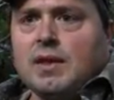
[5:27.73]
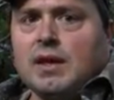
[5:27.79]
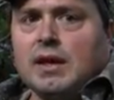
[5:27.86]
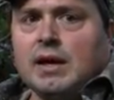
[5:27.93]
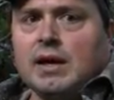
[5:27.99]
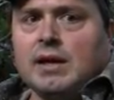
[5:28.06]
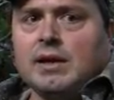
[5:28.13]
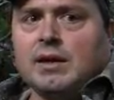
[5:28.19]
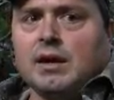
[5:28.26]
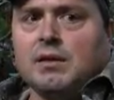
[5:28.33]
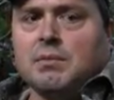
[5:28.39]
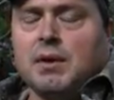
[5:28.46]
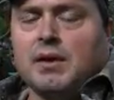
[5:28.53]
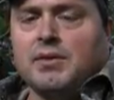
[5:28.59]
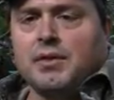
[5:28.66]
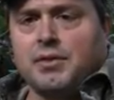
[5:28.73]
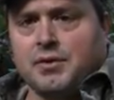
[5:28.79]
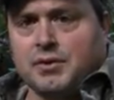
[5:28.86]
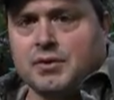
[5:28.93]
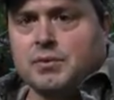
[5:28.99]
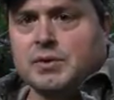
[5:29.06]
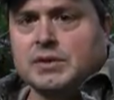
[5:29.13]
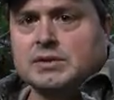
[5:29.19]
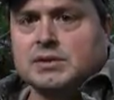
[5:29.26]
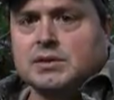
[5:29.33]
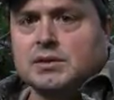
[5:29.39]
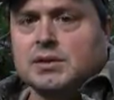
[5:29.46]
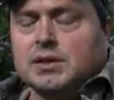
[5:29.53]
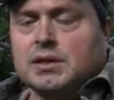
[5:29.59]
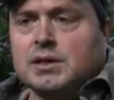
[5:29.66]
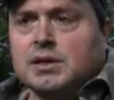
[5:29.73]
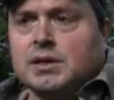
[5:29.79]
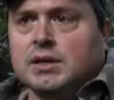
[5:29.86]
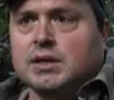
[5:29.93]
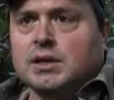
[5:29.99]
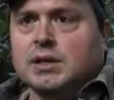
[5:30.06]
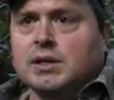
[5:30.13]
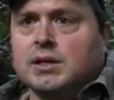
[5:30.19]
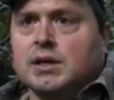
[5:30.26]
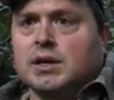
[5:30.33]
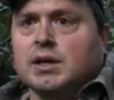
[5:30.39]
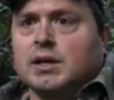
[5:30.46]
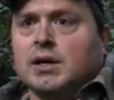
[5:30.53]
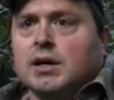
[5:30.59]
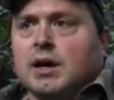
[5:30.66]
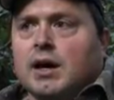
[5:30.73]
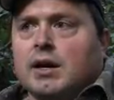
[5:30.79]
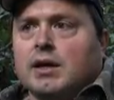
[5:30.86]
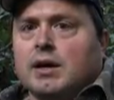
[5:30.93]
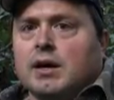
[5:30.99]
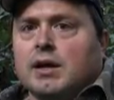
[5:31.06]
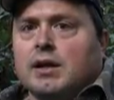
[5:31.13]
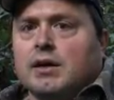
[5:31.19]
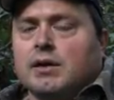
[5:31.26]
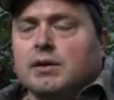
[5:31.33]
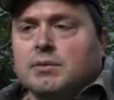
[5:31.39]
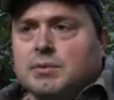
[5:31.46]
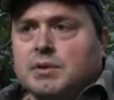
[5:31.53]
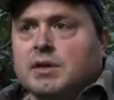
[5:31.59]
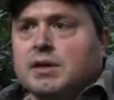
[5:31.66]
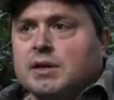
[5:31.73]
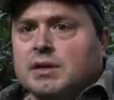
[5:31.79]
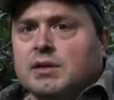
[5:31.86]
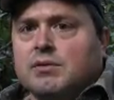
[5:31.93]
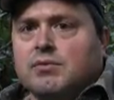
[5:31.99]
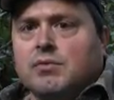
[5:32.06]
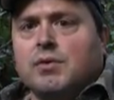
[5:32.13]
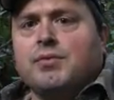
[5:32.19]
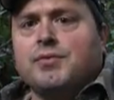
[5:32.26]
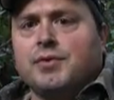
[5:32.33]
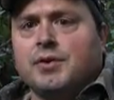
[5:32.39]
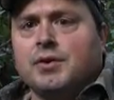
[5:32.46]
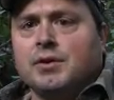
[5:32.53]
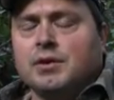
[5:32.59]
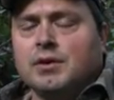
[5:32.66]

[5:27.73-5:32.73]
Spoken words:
And on about the third whistle, I got a communicative woof.